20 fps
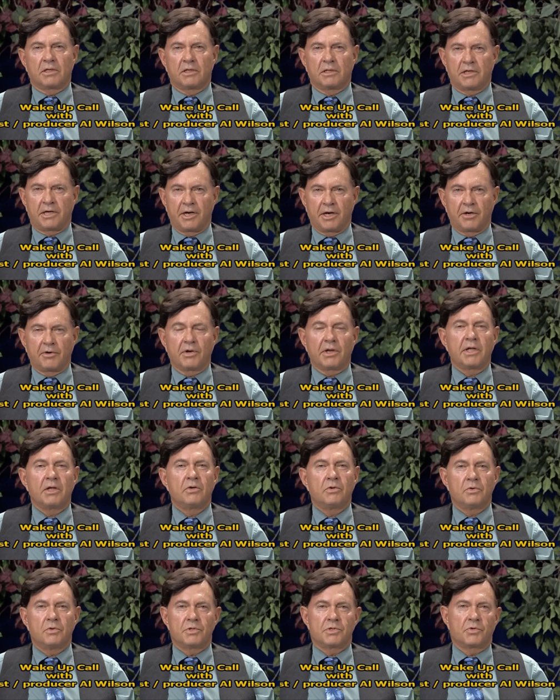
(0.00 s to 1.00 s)
Kerry,
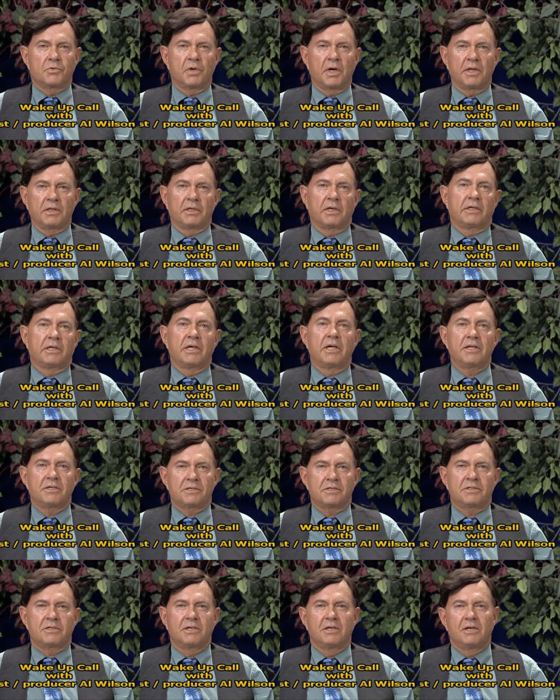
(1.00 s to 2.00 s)
who is running
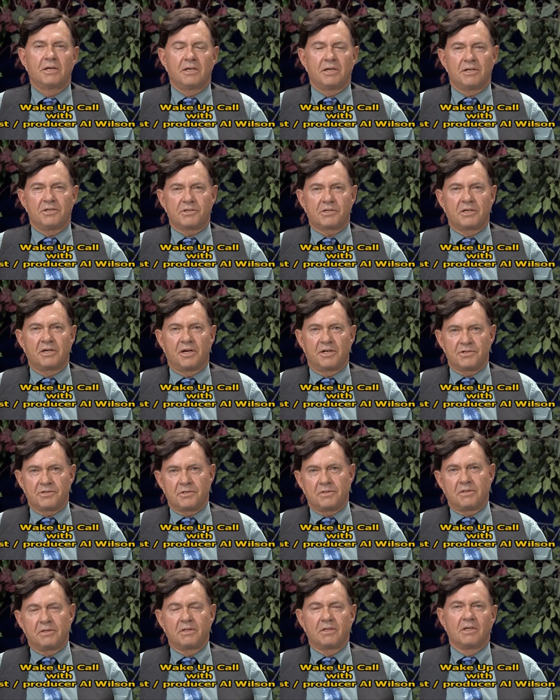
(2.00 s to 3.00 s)
against his
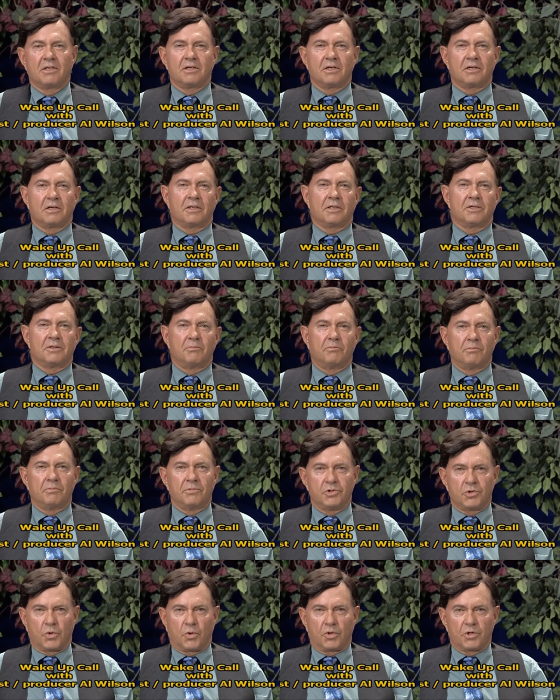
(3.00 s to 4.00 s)
cousin,
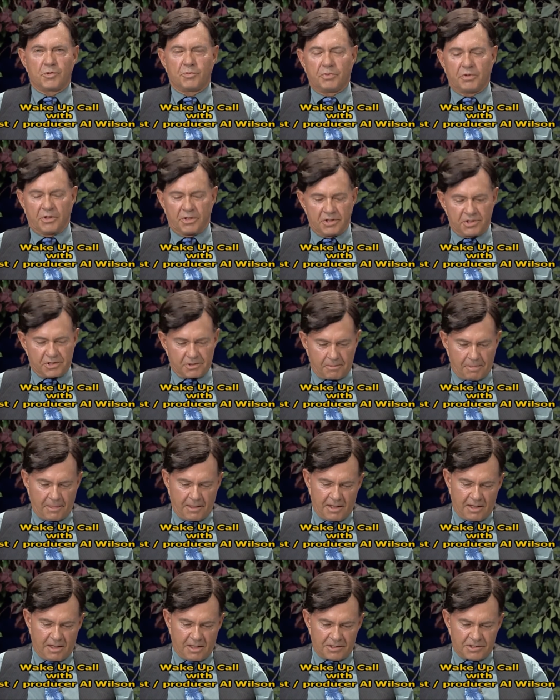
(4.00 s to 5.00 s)
George Bush,
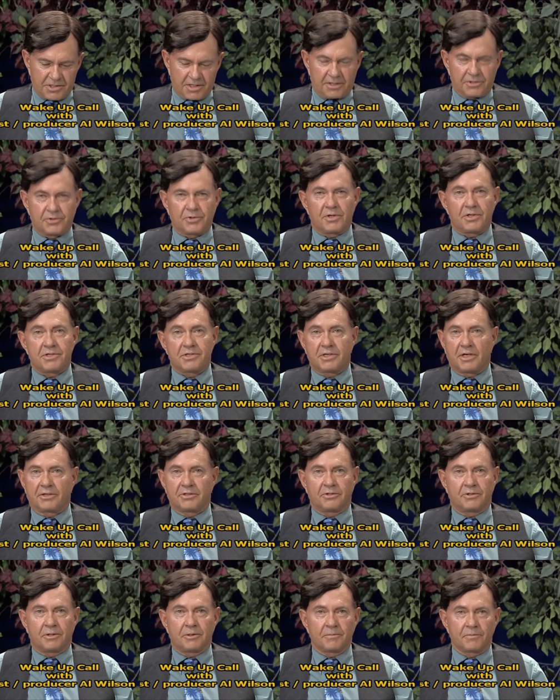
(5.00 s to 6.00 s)
etc.,
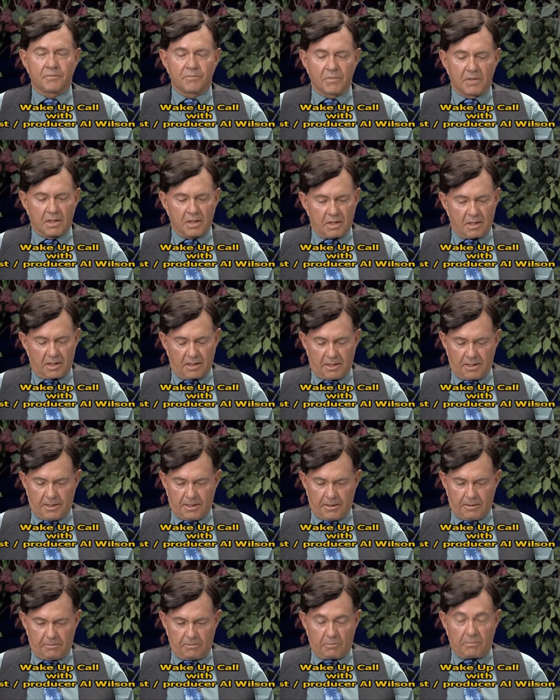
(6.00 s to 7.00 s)
etc.
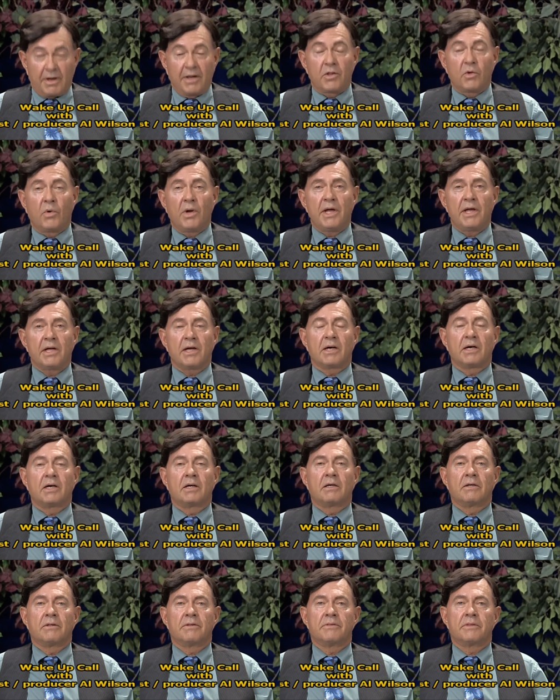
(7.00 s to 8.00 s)
By the way,
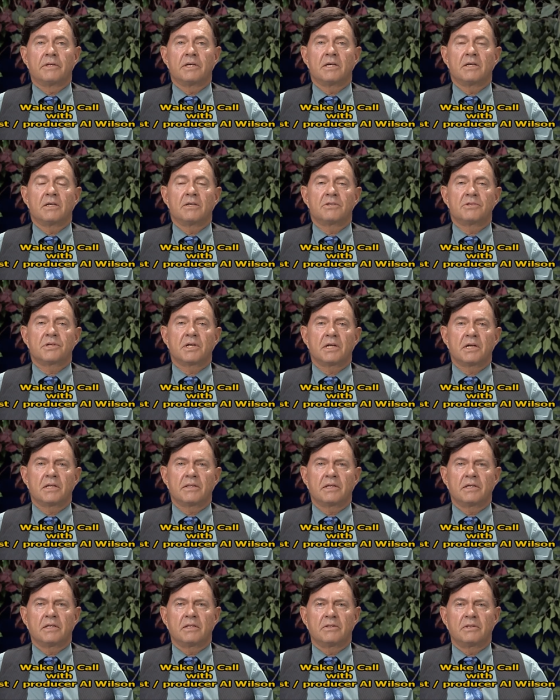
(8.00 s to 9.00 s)
they say
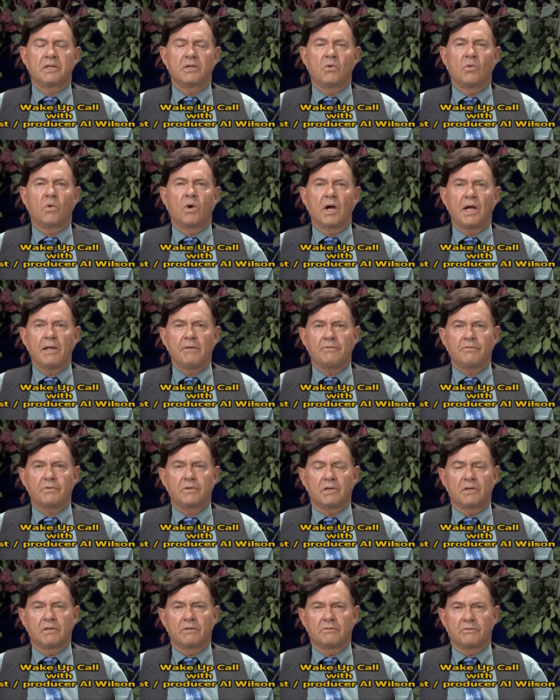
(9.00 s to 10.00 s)
the wife
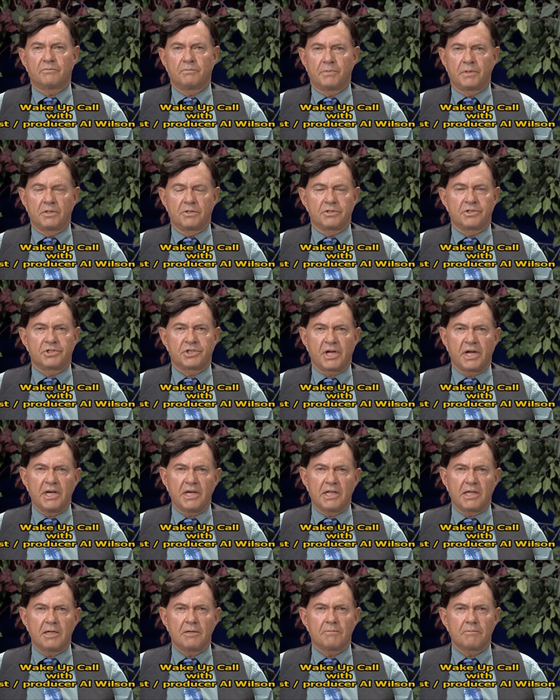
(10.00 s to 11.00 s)
of Bill
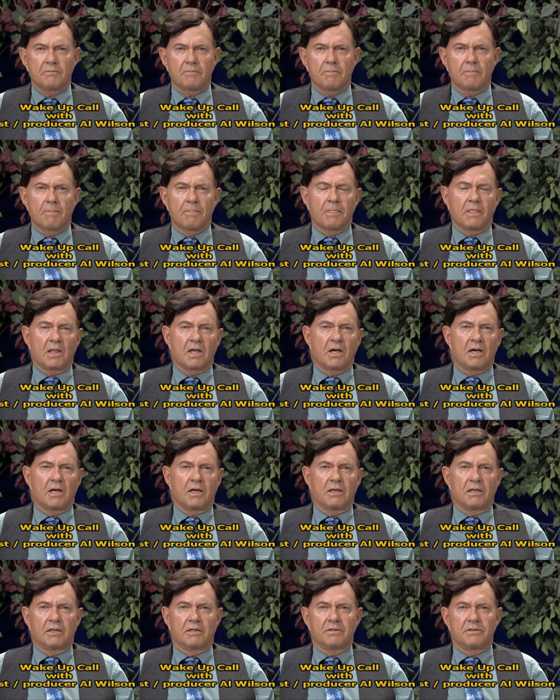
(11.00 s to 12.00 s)
Cheney
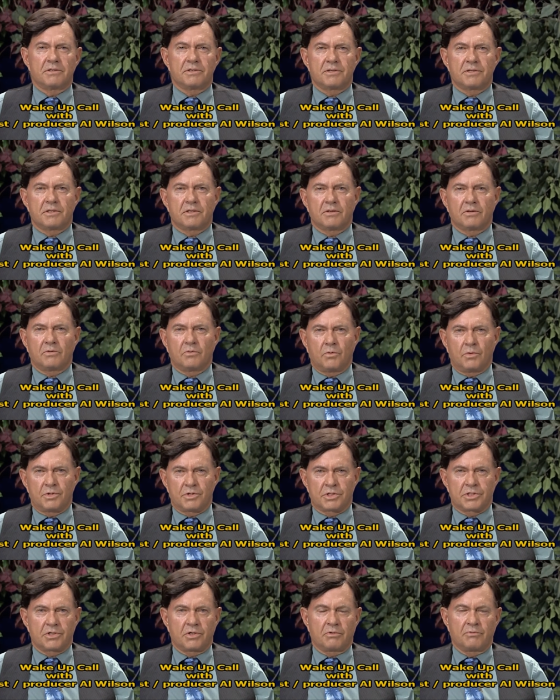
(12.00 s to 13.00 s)

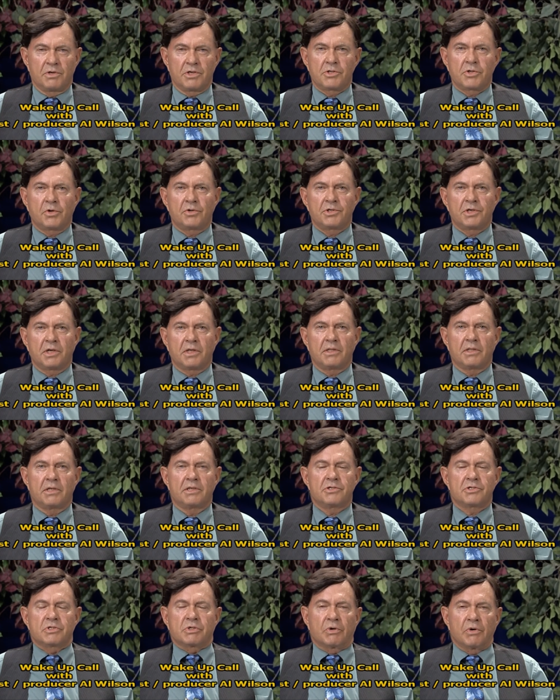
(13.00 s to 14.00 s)
was researching the
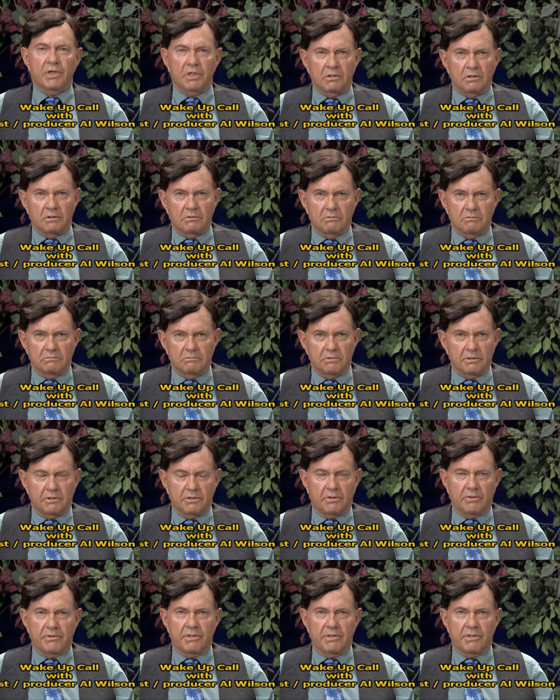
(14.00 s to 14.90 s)
historical, the